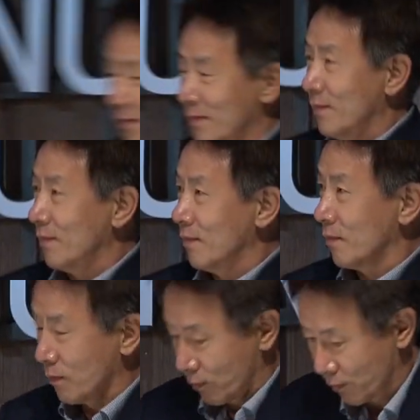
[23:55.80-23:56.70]
question,
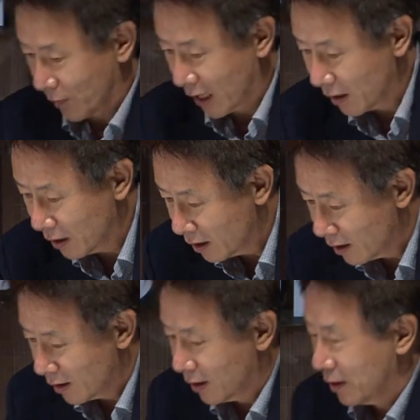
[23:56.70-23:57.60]
so please.
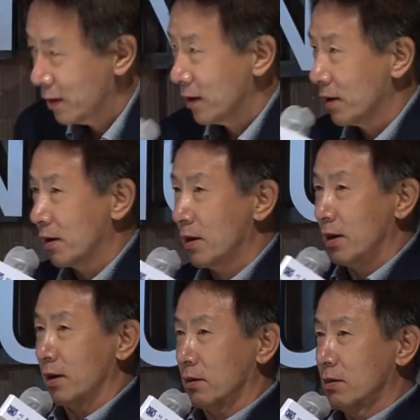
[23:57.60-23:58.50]

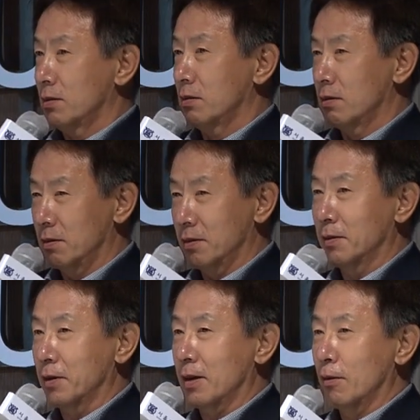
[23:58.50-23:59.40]
But I will
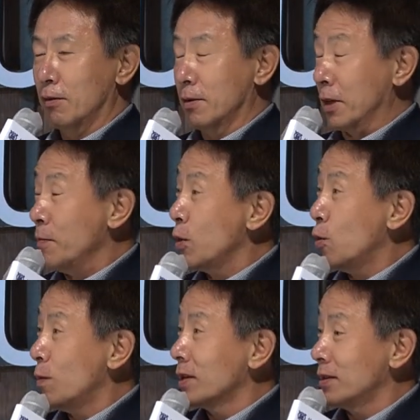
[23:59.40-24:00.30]
now give the
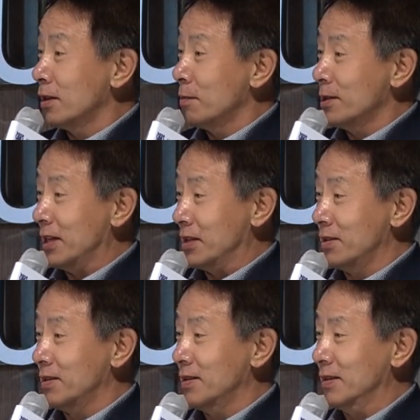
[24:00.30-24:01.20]
Professor Guwin a
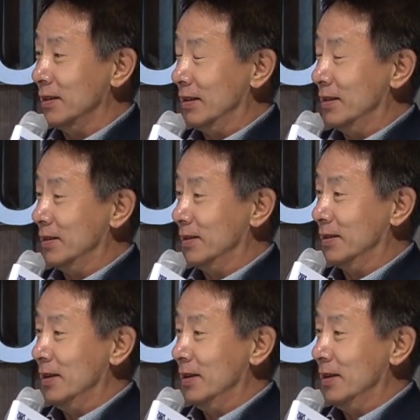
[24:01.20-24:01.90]
chance to ask a question.